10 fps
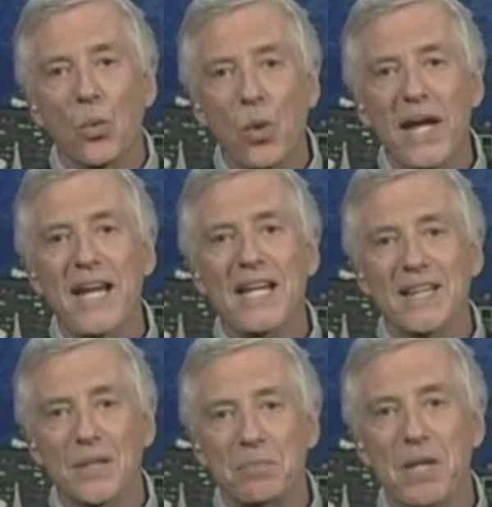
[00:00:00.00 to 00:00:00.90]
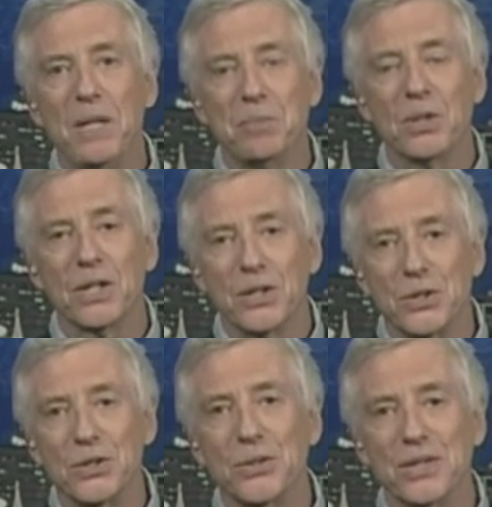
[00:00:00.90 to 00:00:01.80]
We, the people,
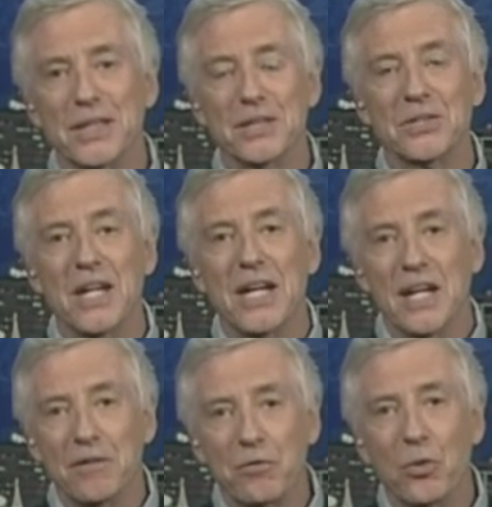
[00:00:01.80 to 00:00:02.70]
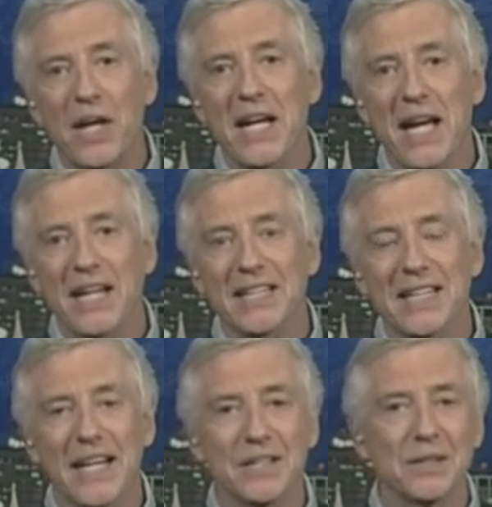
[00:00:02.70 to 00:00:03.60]
can do this if we hang
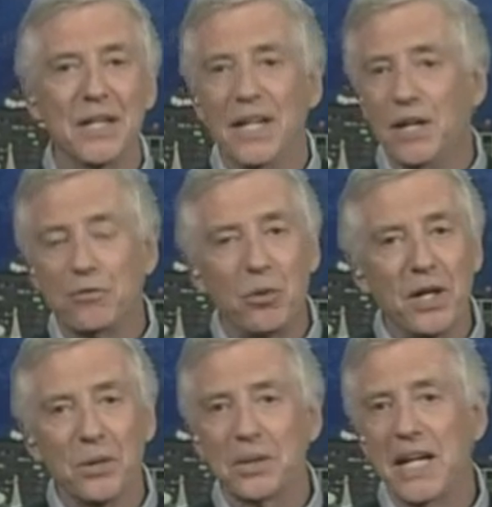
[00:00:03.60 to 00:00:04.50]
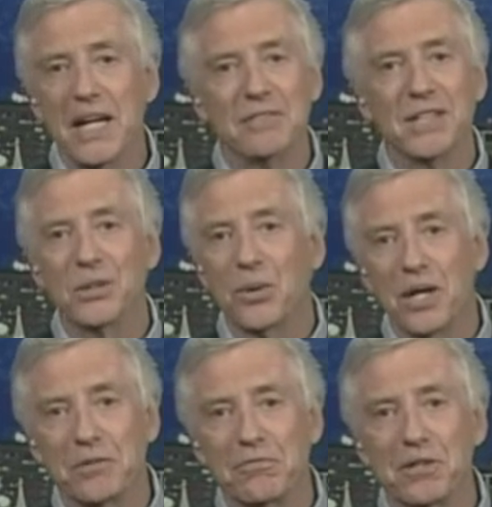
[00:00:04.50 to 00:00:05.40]
together, if we don't cave into
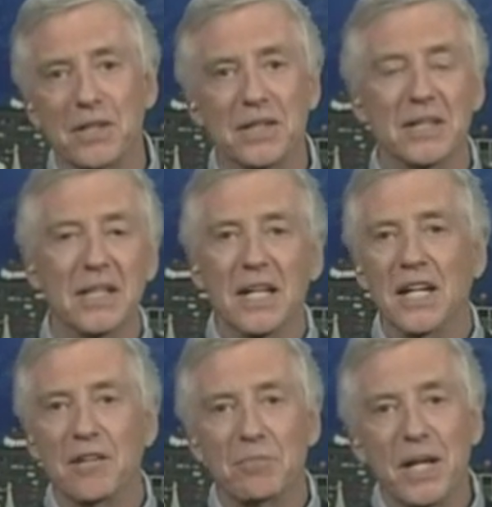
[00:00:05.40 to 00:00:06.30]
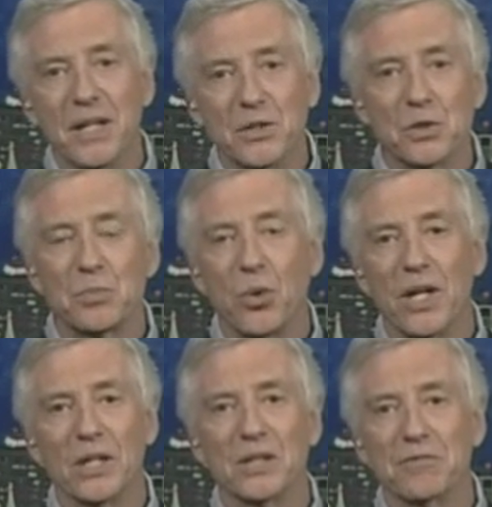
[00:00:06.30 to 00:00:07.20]
our fear of being a
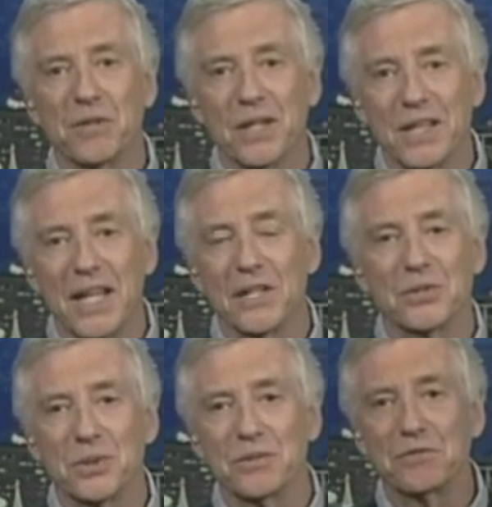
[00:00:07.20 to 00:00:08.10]
spoiler for the lesser